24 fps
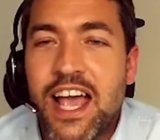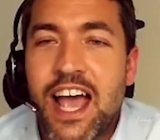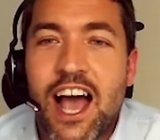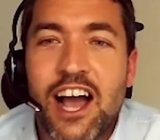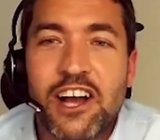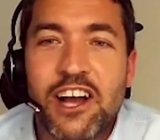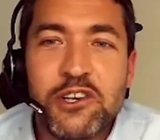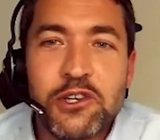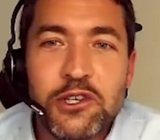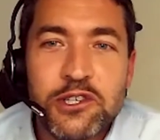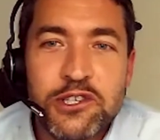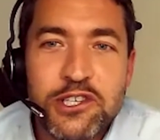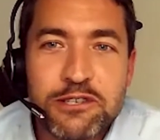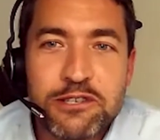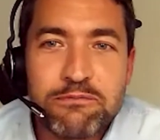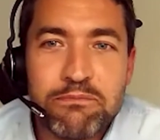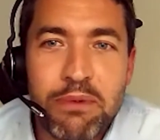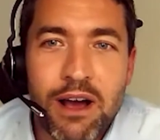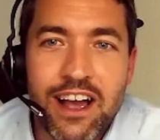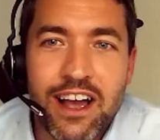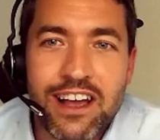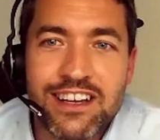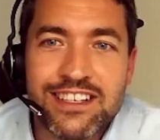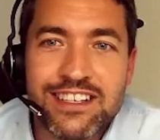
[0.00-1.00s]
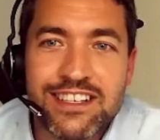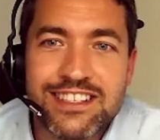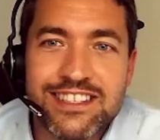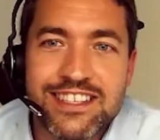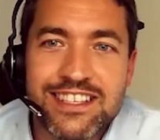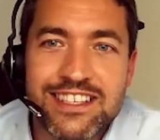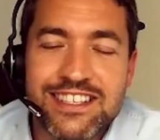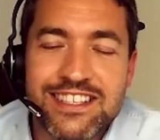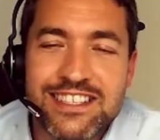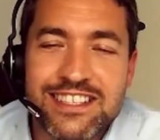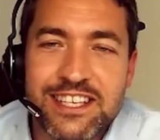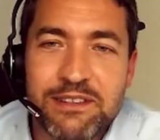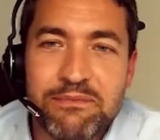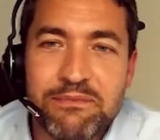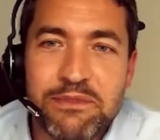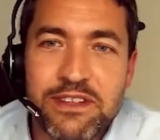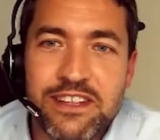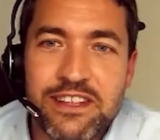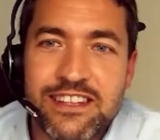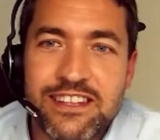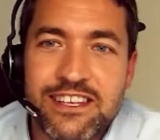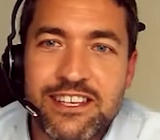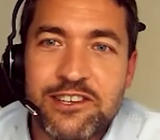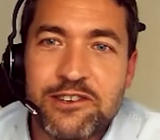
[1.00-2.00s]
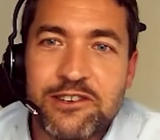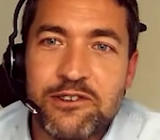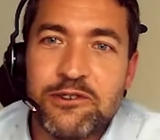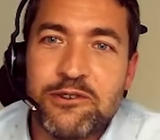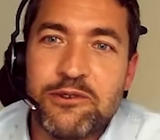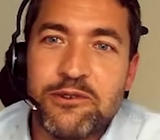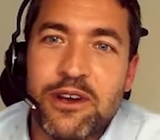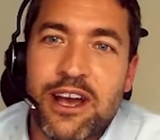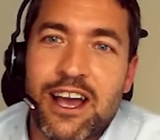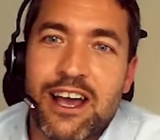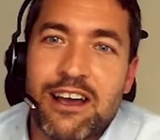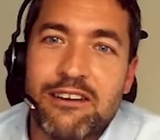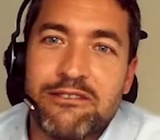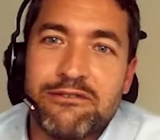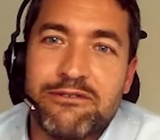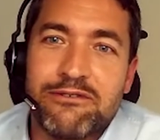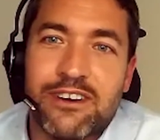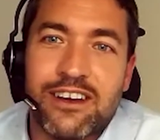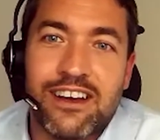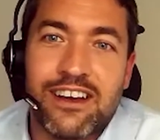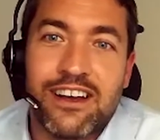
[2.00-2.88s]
unconscious bias, is it something that you have